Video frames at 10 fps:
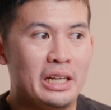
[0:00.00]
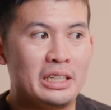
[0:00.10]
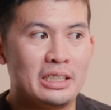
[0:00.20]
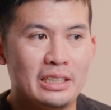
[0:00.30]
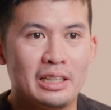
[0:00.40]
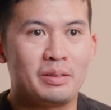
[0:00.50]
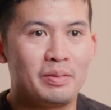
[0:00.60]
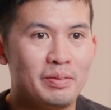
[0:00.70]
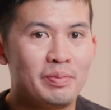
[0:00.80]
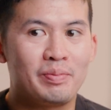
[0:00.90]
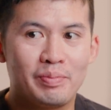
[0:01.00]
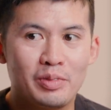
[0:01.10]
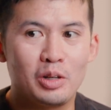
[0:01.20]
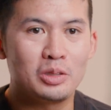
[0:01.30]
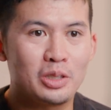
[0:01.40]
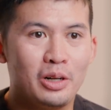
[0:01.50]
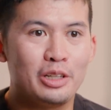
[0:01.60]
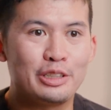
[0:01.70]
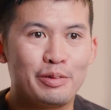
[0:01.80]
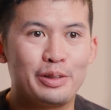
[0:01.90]
cases, like, those
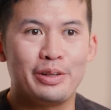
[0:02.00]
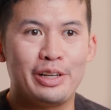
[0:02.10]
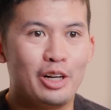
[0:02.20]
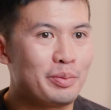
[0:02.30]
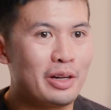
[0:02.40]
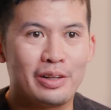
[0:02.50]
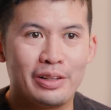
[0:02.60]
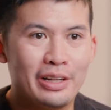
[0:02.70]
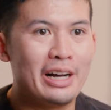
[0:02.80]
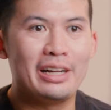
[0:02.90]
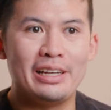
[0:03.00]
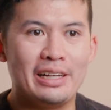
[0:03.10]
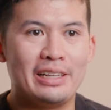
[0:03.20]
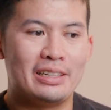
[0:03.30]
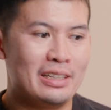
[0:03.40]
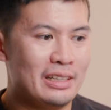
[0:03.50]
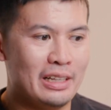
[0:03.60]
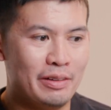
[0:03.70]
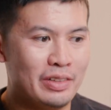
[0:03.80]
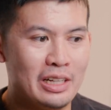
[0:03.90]
calls have really helped out a lot and
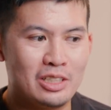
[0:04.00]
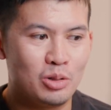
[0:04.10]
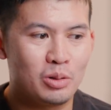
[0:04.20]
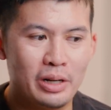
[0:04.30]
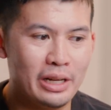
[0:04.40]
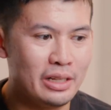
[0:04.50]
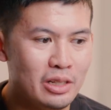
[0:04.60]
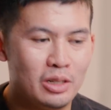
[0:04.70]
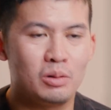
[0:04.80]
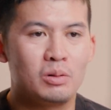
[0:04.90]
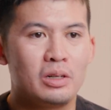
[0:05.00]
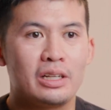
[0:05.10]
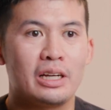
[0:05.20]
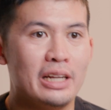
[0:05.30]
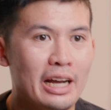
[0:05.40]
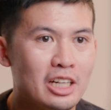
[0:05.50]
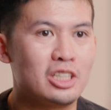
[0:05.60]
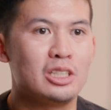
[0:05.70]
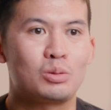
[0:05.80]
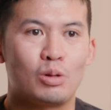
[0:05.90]
they've led to great, you know,
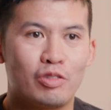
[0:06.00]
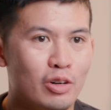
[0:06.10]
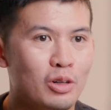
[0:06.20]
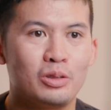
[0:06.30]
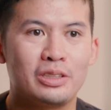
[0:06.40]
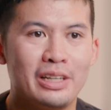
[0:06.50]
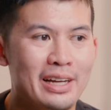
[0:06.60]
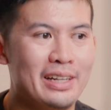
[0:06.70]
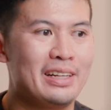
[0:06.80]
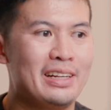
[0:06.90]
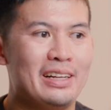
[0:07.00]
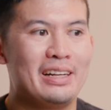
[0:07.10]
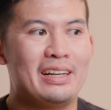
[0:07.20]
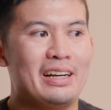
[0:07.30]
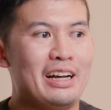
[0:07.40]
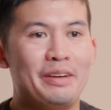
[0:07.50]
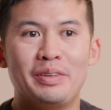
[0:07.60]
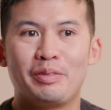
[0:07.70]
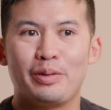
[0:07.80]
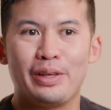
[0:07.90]
connections, referrals that I've
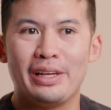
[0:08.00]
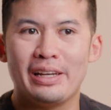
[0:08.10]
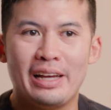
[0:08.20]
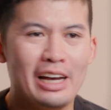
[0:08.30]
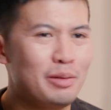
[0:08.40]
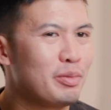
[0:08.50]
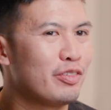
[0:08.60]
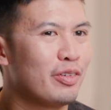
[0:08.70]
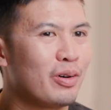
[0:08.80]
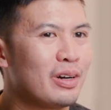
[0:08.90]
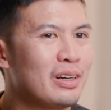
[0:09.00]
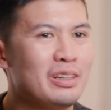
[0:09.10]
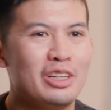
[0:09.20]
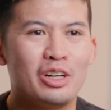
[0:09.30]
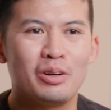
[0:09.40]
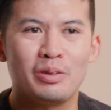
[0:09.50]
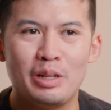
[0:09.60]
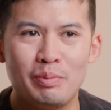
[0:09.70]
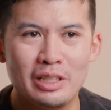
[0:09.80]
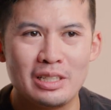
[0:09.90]
never really had before. You know,
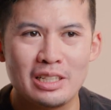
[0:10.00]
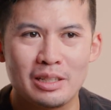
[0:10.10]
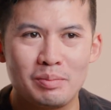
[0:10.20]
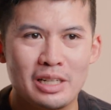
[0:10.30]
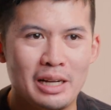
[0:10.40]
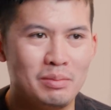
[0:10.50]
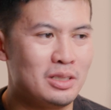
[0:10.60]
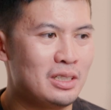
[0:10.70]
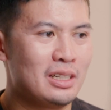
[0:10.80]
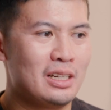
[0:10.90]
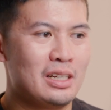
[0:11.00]
in business, sometimes,